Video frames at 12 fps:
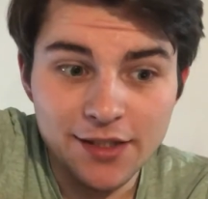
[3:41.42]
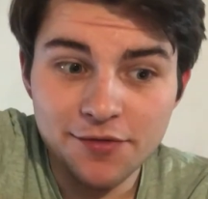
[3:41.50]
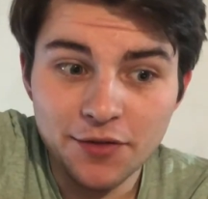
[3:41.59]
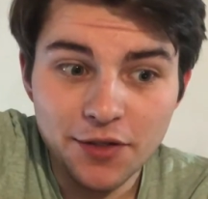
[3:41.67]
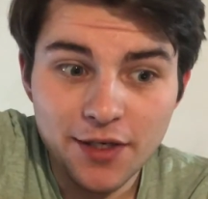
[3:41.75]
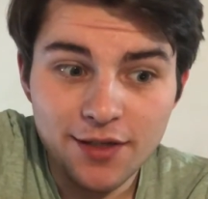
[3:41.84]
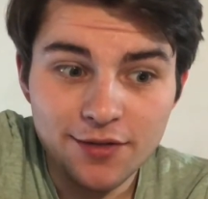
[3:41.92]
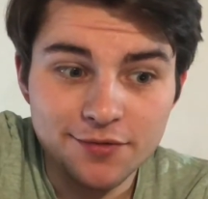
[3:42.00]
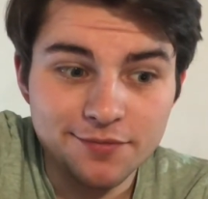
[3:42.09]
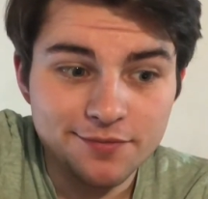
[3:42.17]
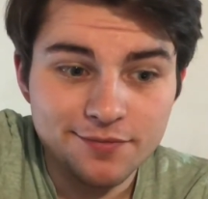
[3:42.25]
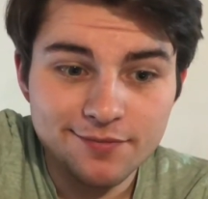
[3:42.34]
a villanelle.
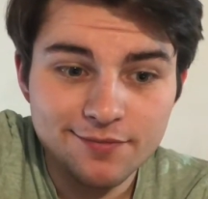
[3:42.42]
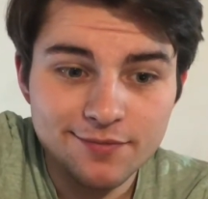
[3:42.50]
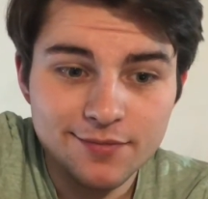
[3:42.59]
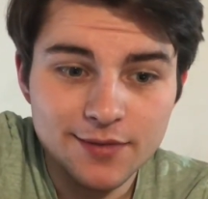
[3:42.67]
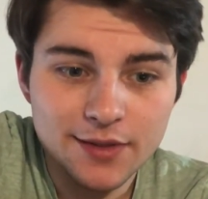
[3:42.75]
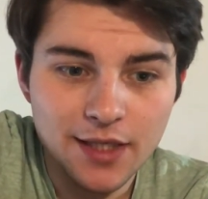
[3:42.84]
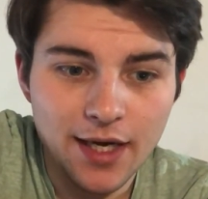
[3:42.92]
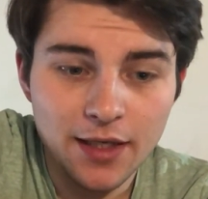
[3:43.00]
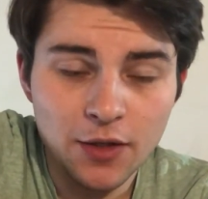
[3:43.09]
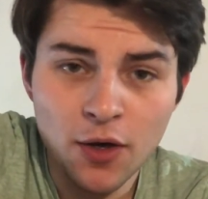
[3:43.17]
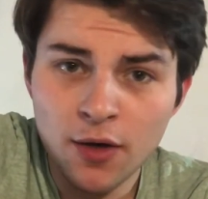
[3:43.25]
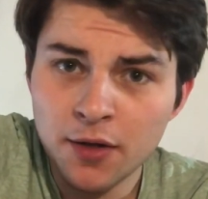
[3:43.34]
It's kind of
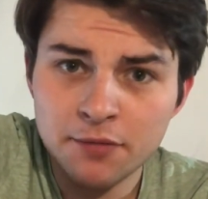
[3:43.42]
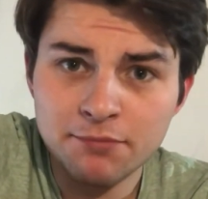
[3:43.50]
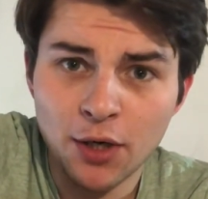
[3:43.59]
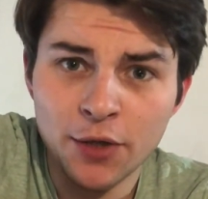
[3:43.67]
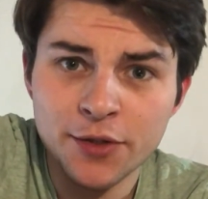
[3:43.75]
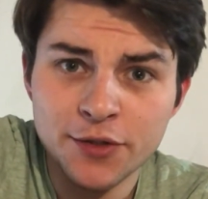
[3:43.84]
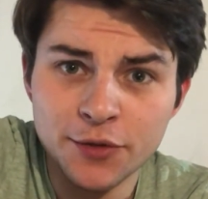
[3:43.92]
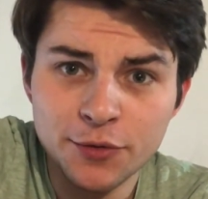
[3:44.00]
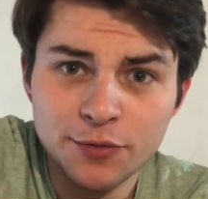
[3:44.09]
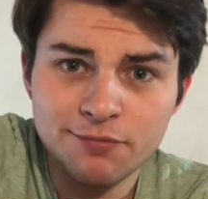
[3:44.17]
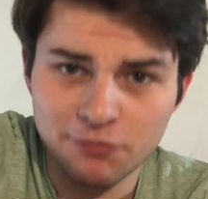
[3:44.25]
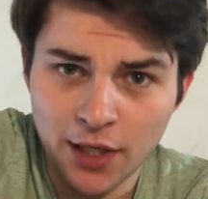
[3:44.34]
long, hard to
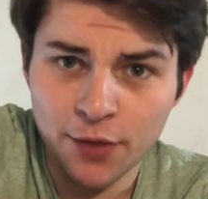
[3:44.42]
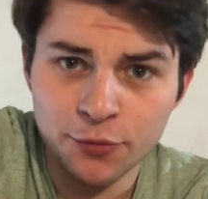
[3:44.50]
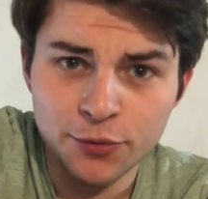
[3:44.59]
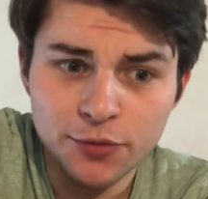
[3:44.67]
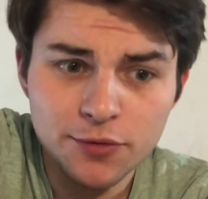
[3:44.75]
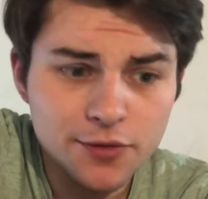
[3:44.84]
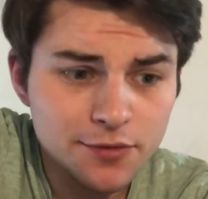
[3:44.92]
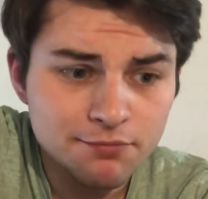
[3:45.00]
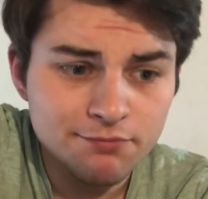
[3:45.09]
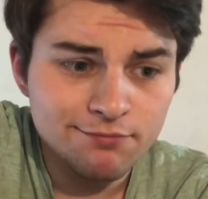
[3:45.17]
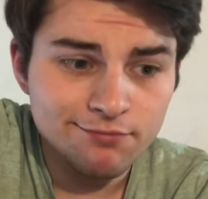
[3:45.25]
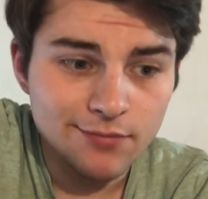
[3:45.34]
do, a lot of rules.
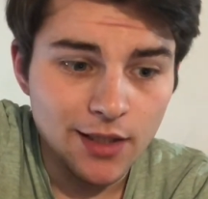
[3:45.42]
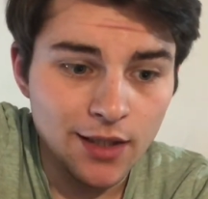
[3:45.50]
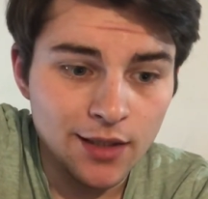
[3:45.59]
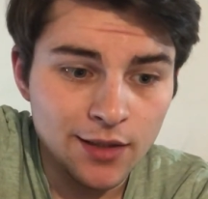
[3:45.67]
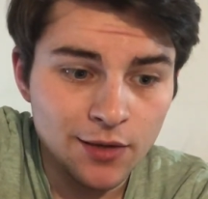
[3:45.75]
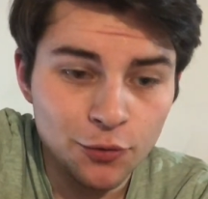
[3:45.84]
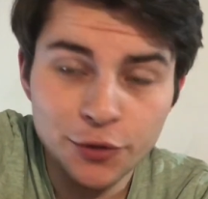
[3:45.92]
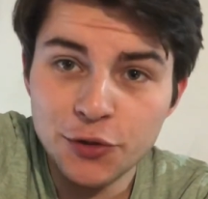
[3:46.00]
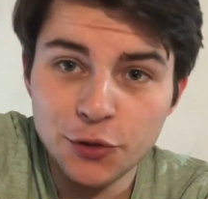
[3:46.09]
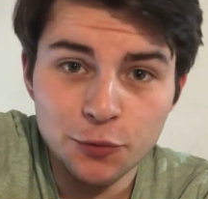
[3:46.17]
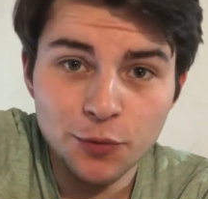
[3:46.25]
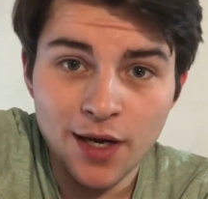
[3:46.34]
Only
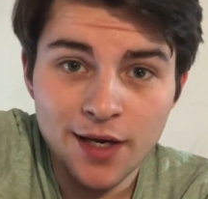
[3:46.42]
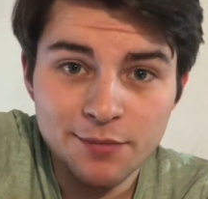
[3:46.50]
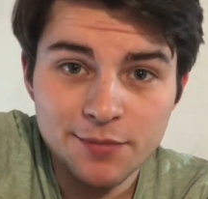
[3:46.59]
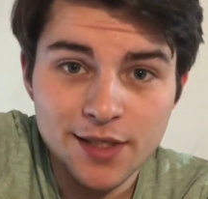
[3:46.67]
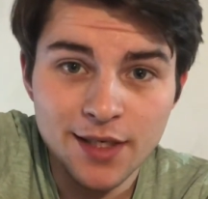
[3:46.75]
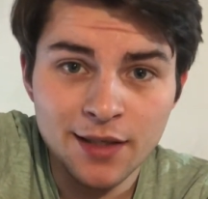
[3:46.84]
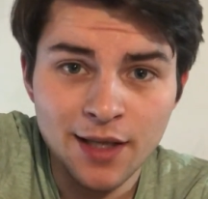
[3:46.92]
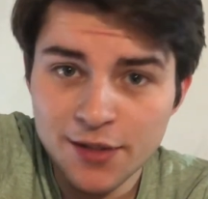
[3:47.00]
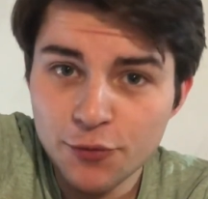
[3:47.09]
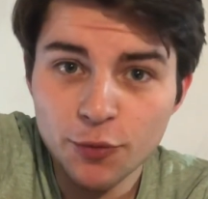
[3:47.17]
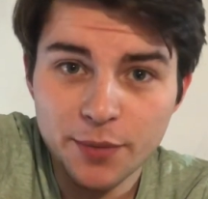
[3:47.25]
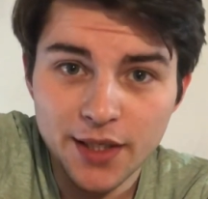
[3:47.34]
2 rhymes and lots
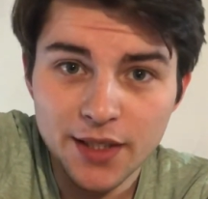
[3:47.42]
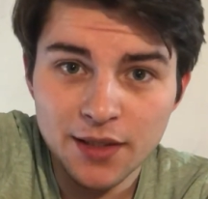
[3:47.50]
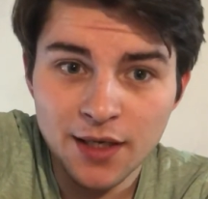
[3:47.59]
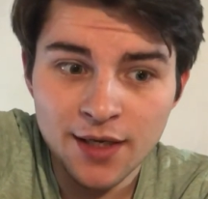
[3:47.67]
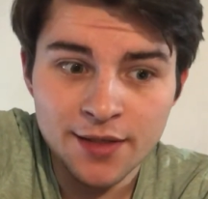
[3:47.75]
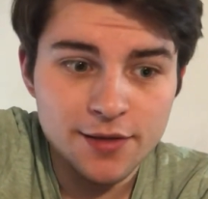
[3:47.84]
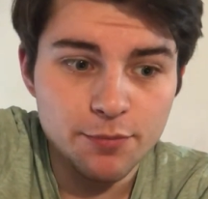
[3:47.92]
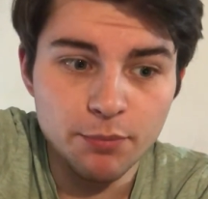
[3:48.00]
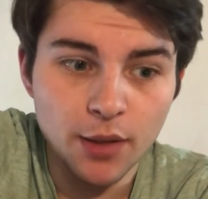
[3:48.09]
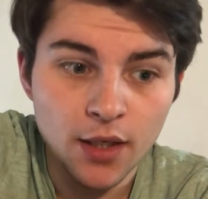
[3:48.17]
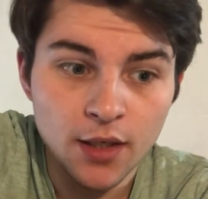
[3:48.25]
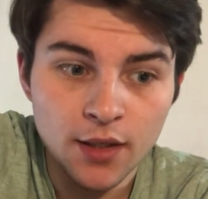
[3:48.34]
of repeating lines,
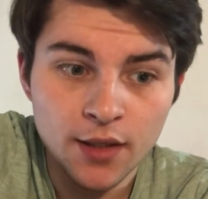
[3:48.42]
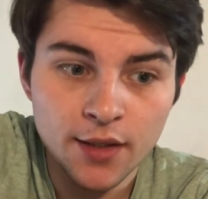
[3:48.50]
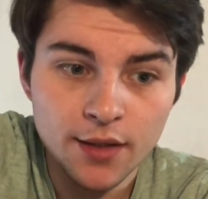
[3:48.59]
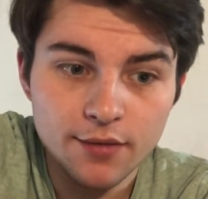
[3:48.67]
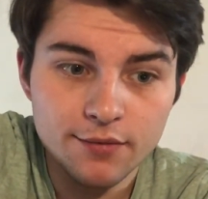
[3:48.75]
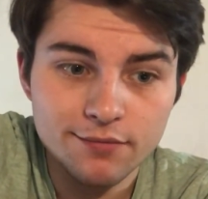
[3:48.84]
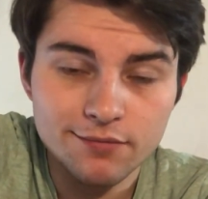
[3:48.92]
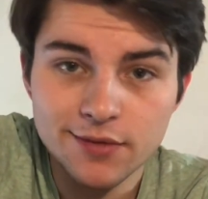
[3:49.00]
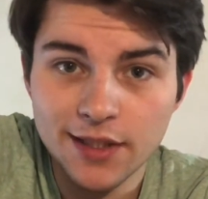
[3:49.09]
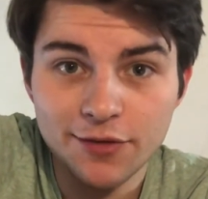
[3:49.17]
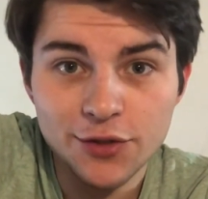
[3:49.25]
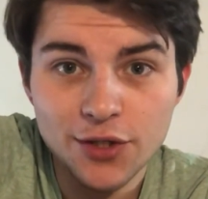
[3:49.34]
but
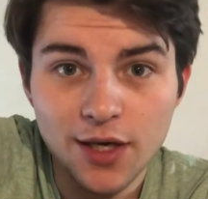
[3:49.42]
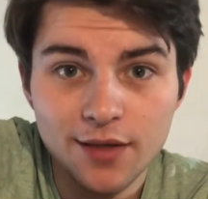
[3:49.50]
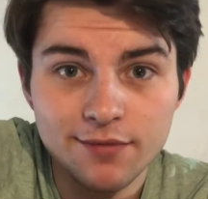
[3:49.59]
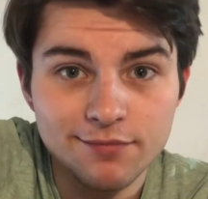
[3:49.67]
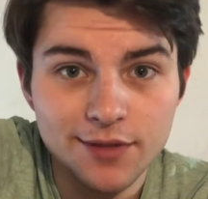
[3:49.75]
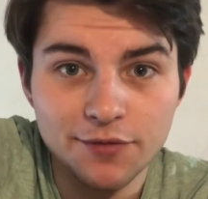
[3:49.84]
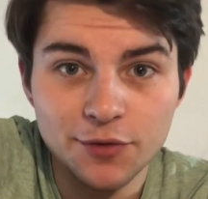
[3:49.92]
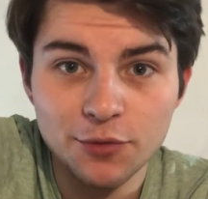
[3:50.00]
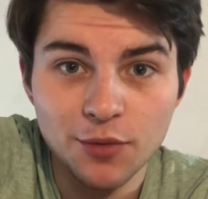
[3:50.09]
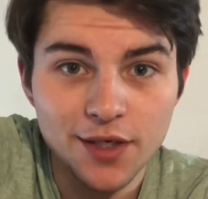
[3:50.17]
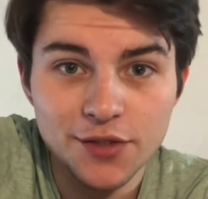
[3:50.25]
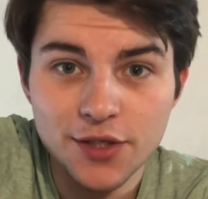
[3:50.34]
give it a shot if you
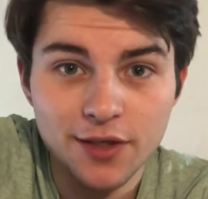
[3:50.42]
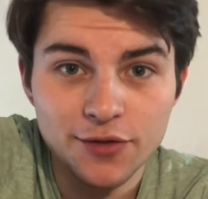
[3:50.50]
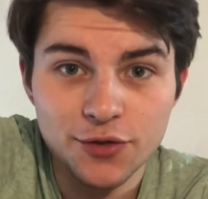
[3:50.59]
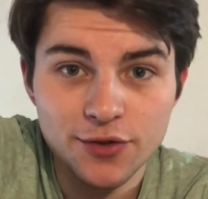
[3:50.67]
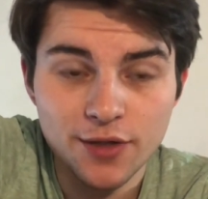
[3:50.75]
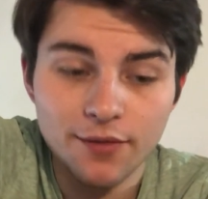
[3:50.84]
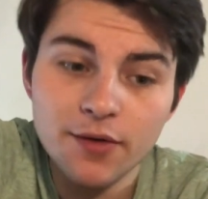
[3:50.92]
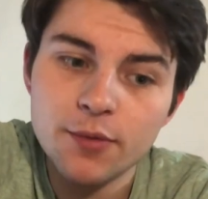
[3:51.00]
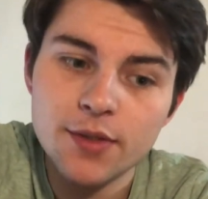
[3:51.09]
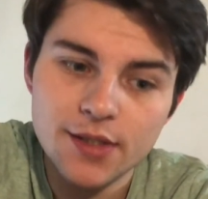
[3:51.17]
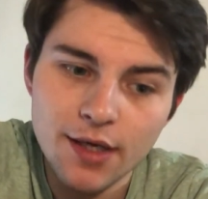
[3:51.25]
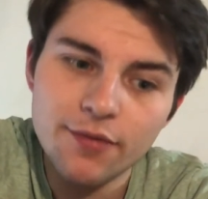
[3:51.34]
want to challenge yourself. It
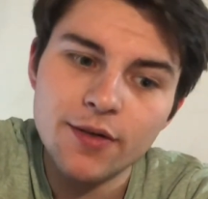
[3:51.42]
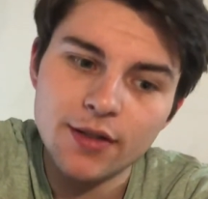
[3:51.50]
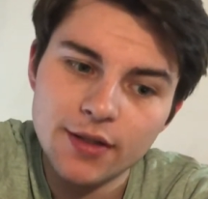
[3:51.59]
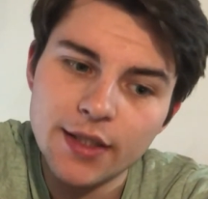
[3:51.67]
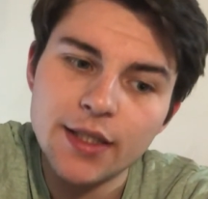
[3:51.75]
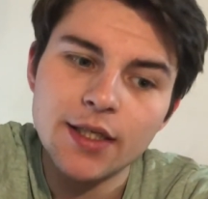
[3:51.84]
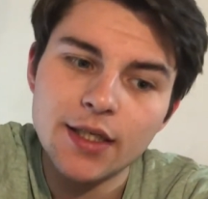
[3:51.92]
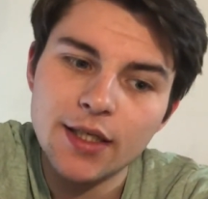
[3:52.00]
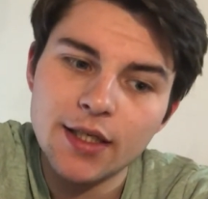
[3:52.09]
was definitely